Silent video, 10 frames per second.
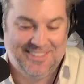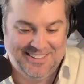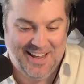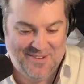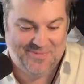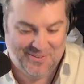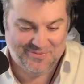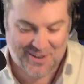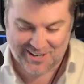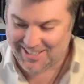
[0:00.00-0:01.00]
labor
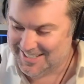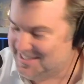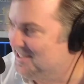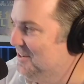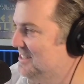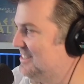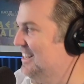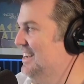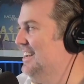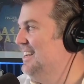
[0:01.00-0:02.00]
market. So
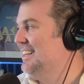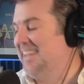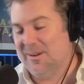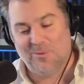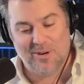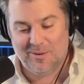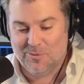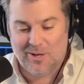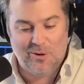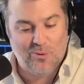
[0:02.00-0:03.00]

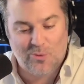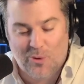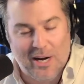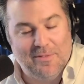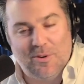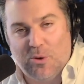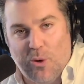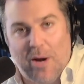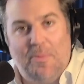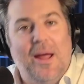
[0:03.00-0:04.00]
we're in
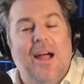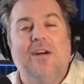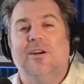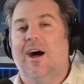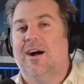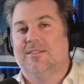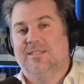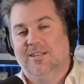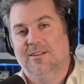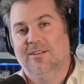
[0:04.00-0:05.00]
quite a paradox
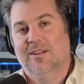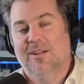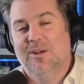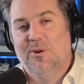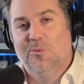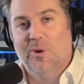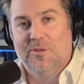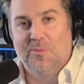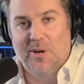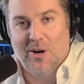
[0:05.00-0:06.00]
here
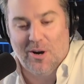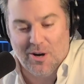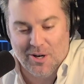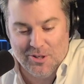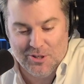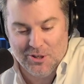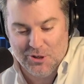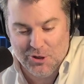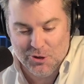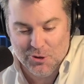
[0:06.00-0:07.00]
with regards
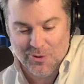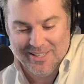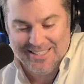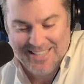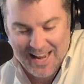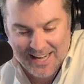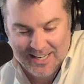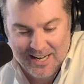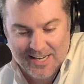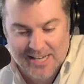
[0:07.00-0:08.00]
to
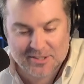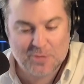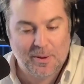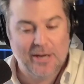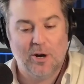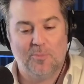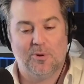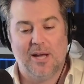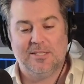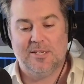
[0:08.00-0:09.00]
data. Now, despite home
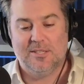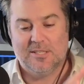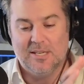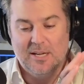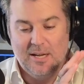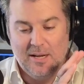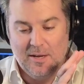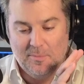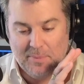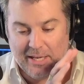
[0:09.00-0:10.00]
prices
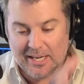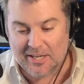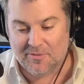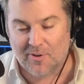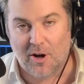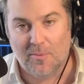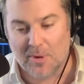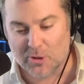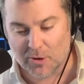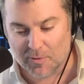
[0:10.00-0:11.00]
beginning to fall
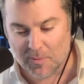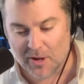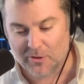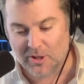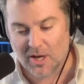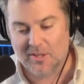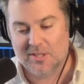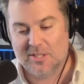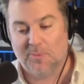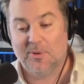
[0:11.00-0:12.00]
month over month, Yun
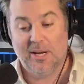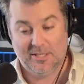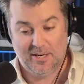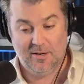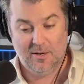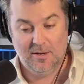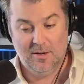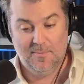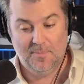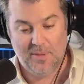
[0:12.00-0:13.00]
is still predicting
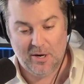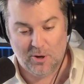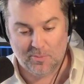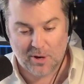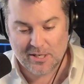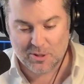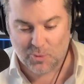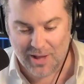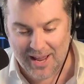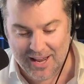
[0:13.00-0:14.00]
that home prices
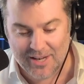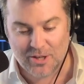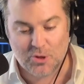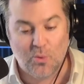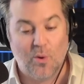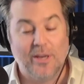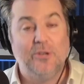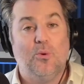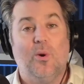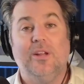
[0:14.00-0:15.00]
will end
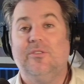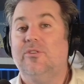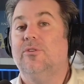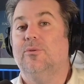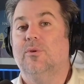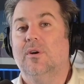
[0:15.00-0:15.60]
2022